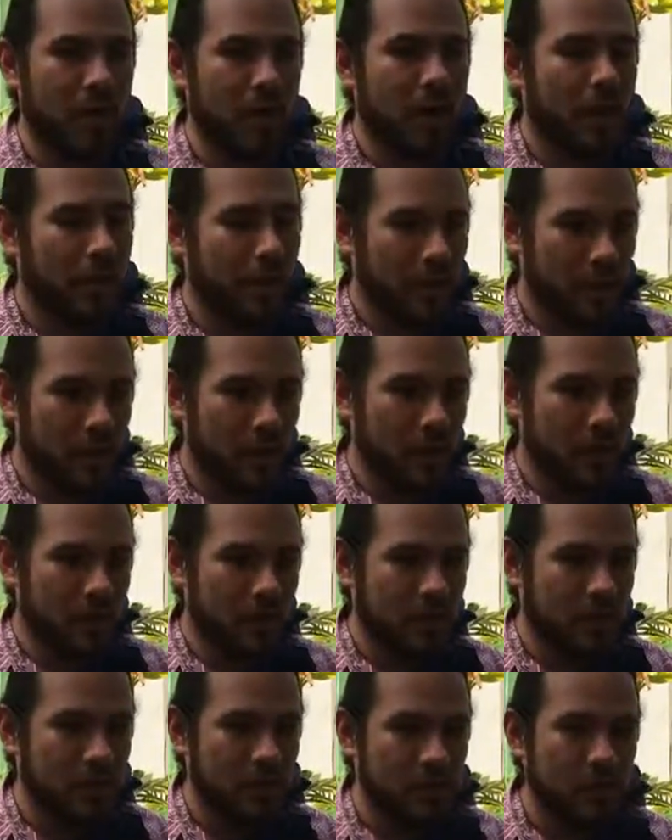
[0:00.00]
And that
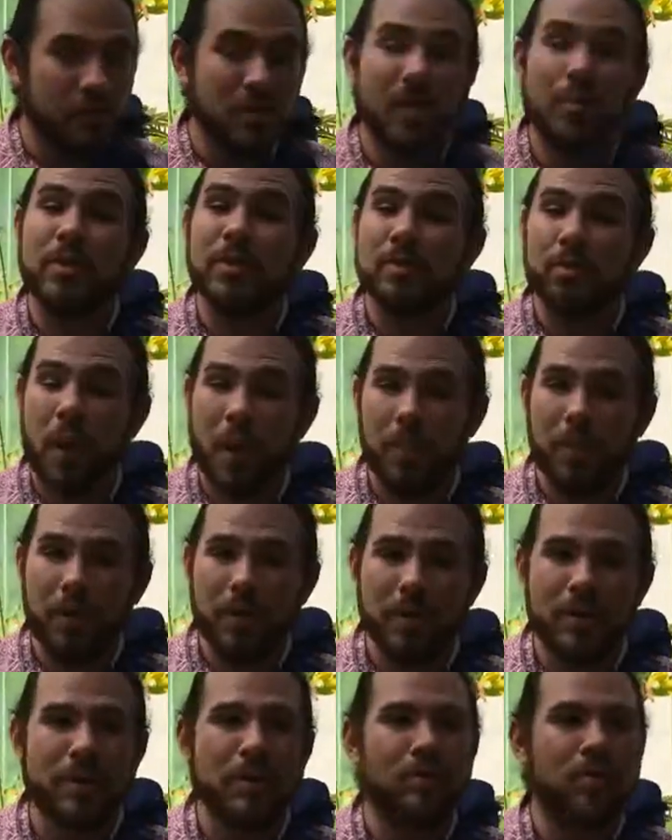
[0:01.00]
goddess, whose name is Papa,
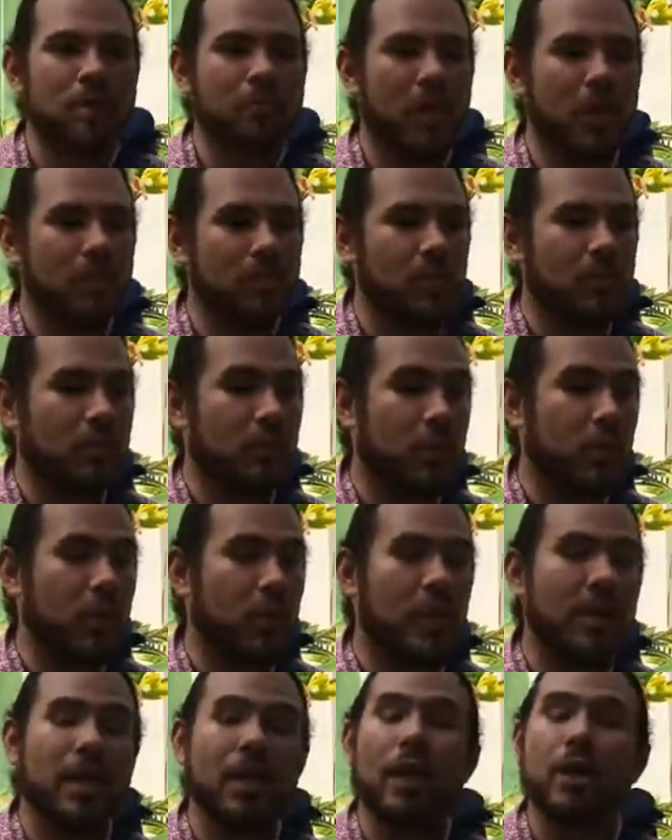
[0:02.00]
is responsible for
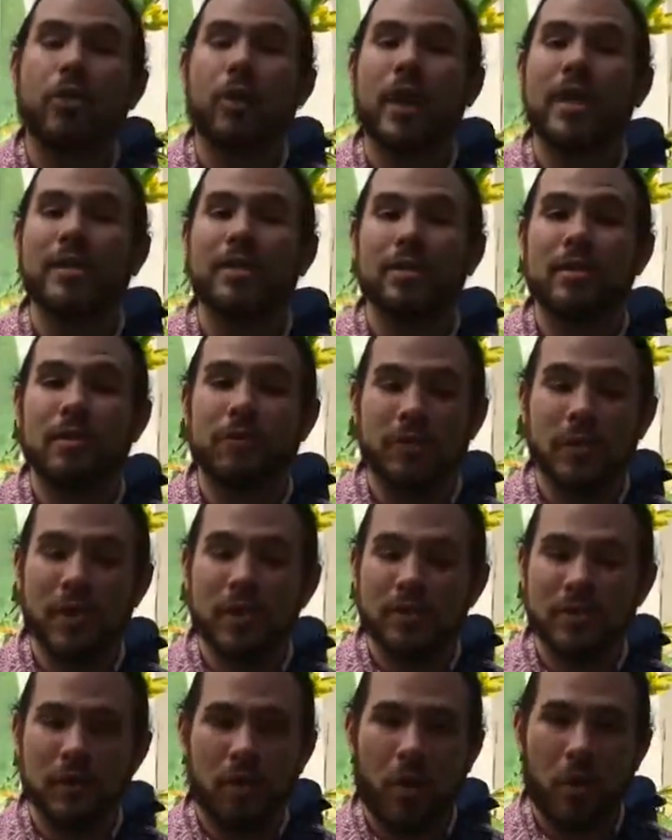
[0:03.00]
creating a great deal of
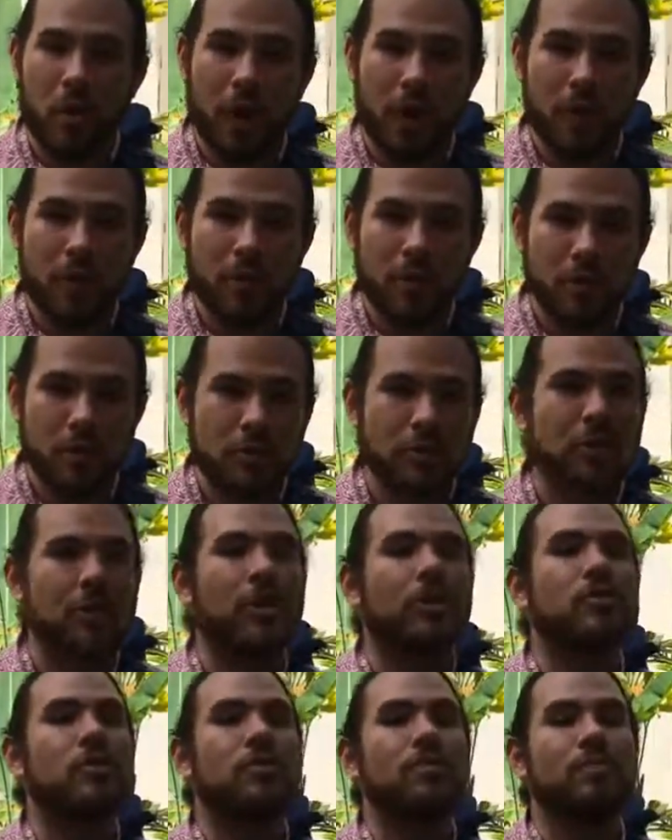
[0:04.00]
things in Hawaiian culture and
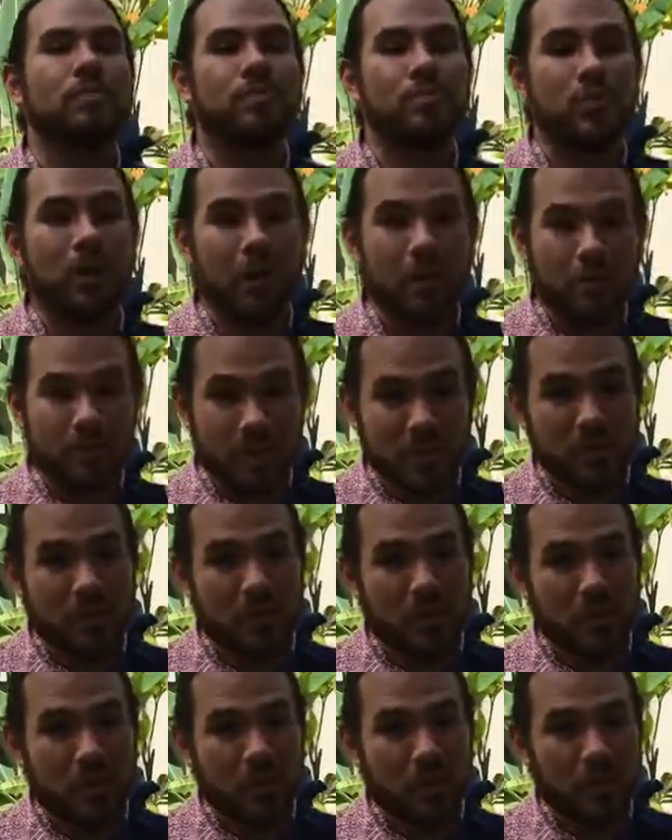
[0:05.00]
also other Pacific
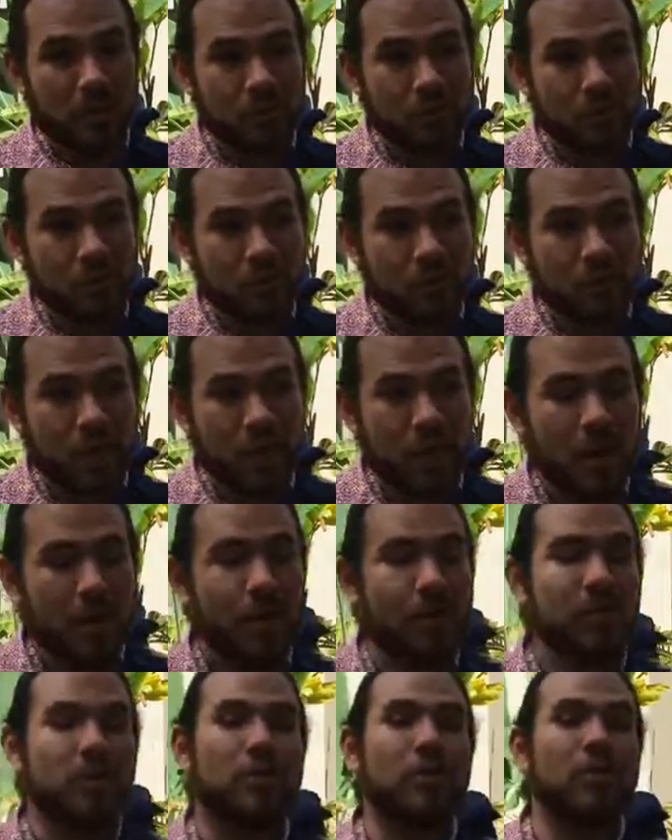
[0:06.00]
Island cultures.
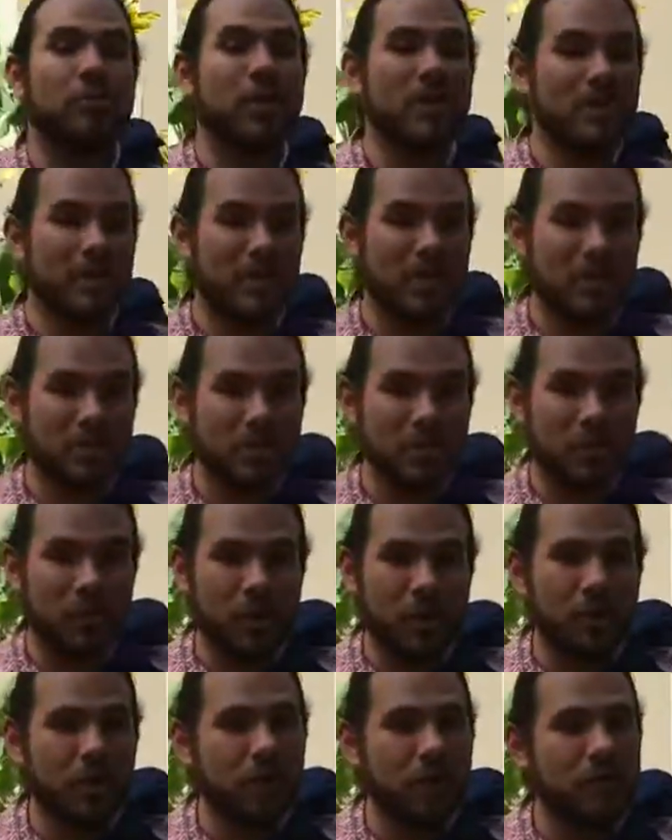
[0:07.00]
But to hear the rest of that story,
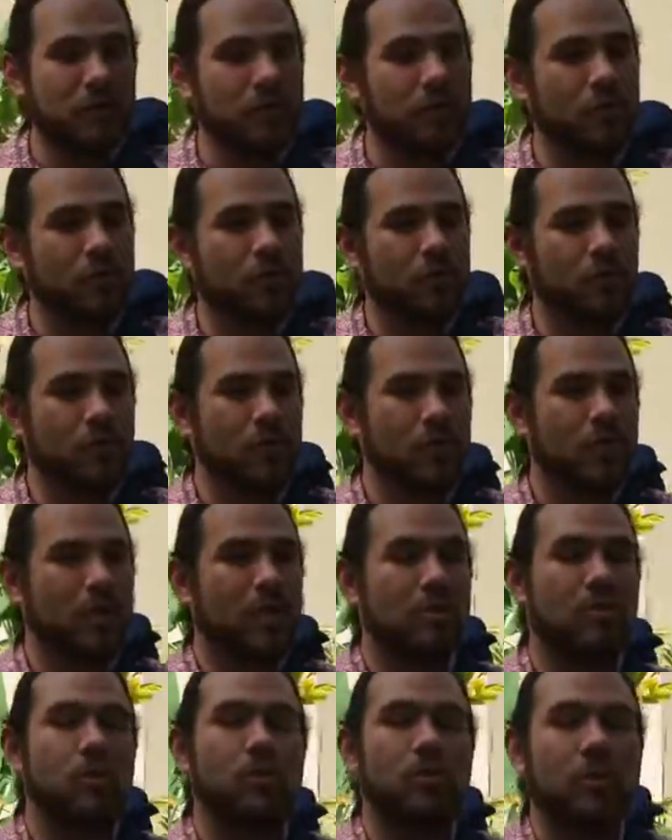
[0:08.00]
we'll ask you folks to tune in
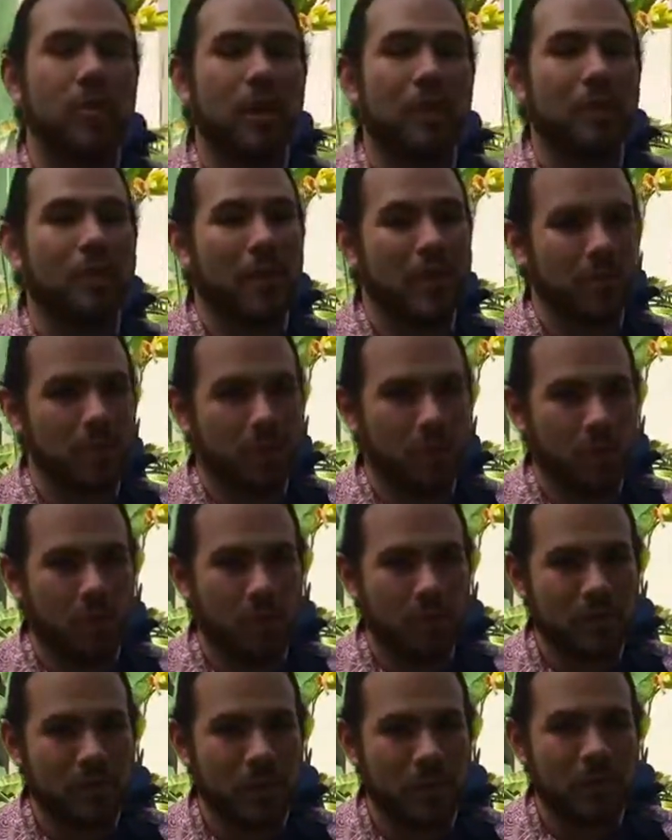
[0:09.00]
at 2 p.m. next week,
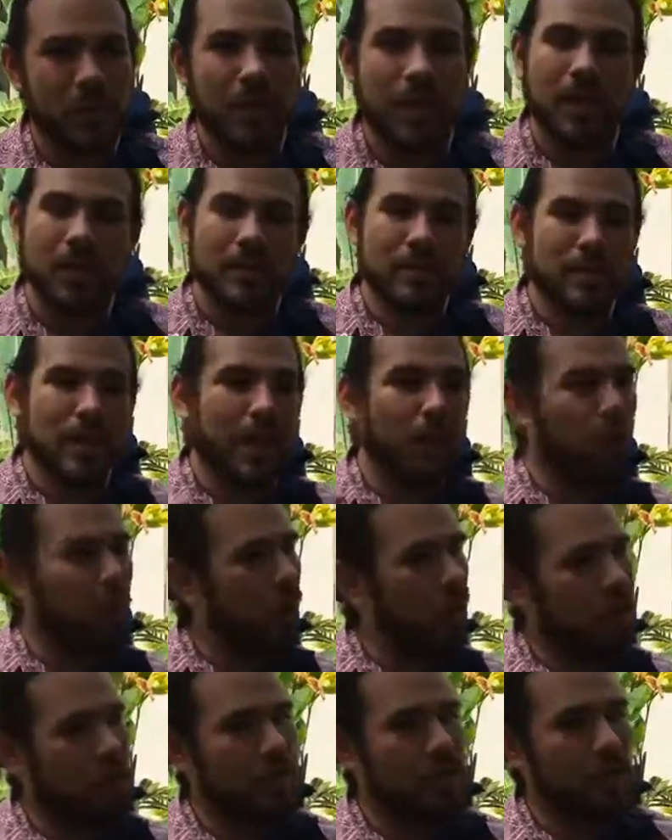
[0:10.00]
Wednesday. Same
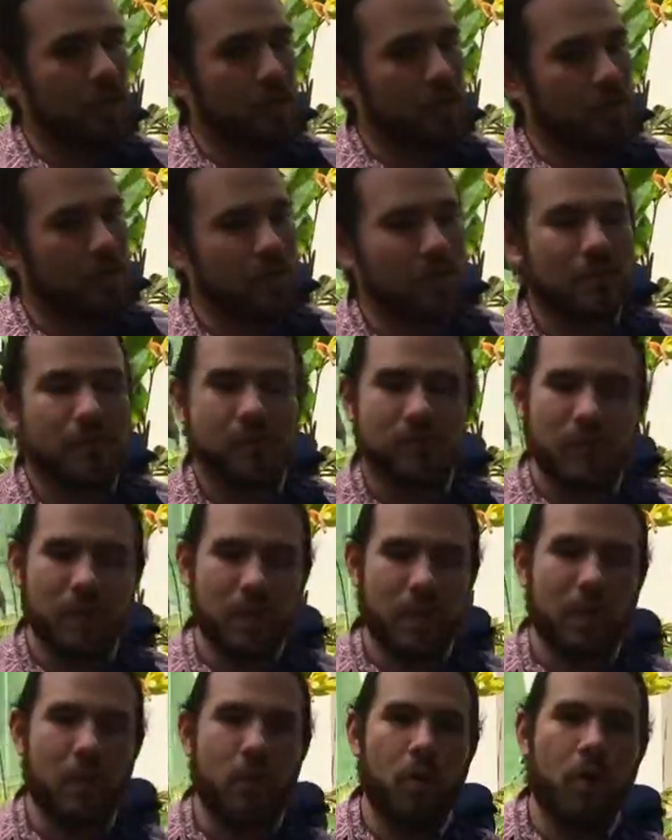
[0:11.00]
WāKahiko place,
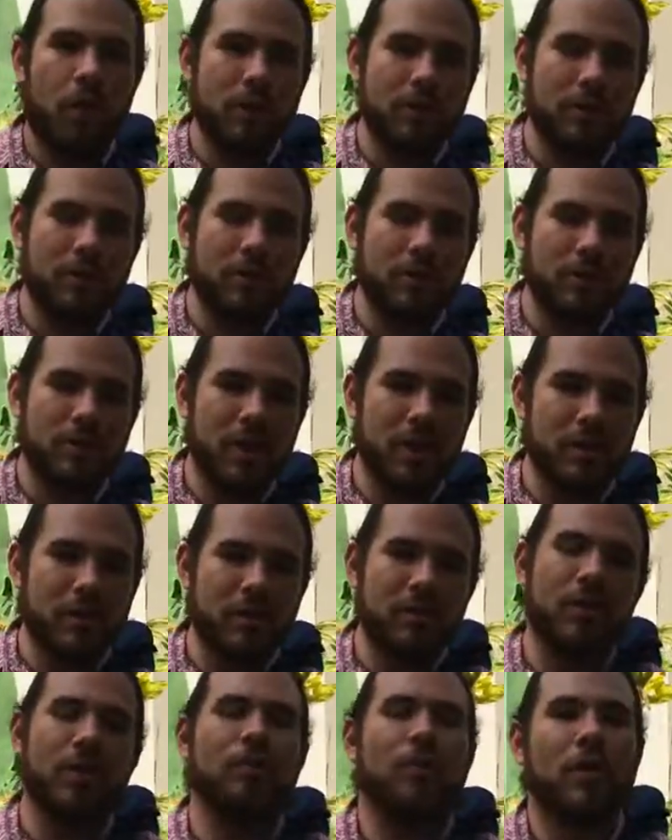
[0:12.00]
same WāKahiko time.
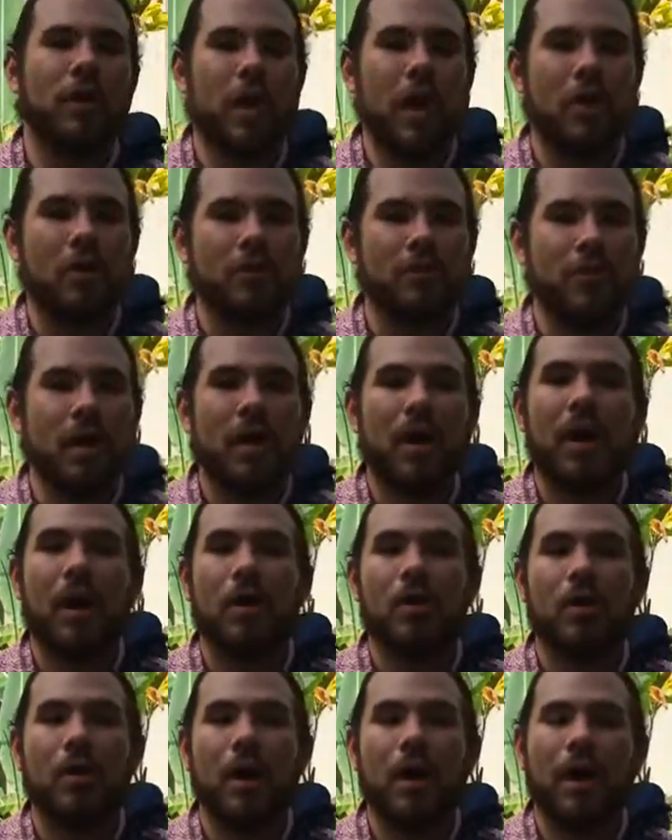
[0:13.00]
But for now,
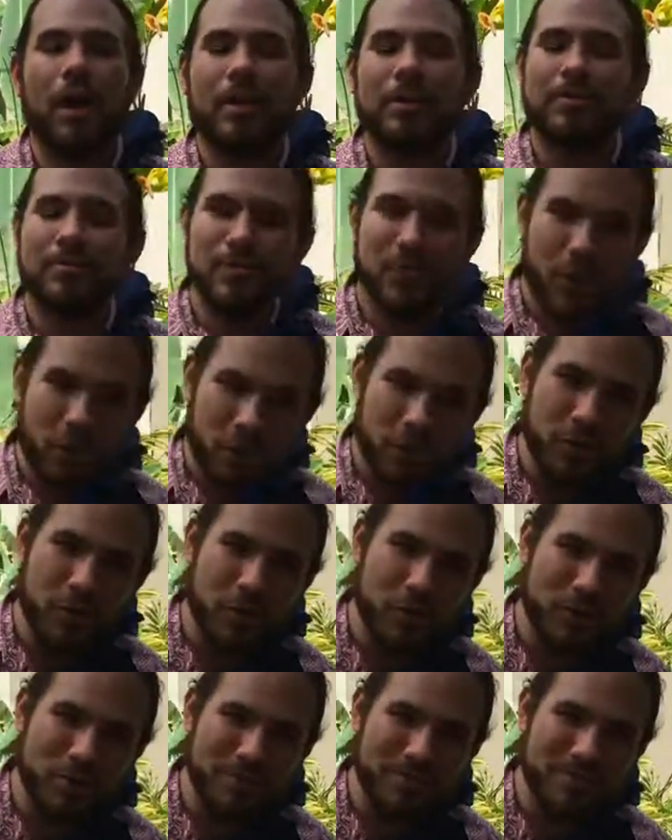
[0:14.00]
aloha and ahui
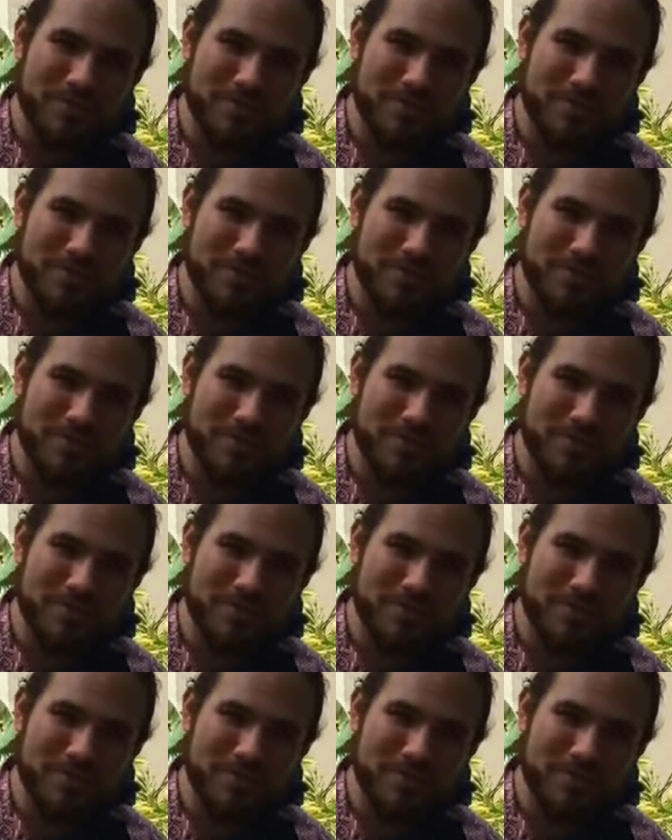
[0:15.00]
ho.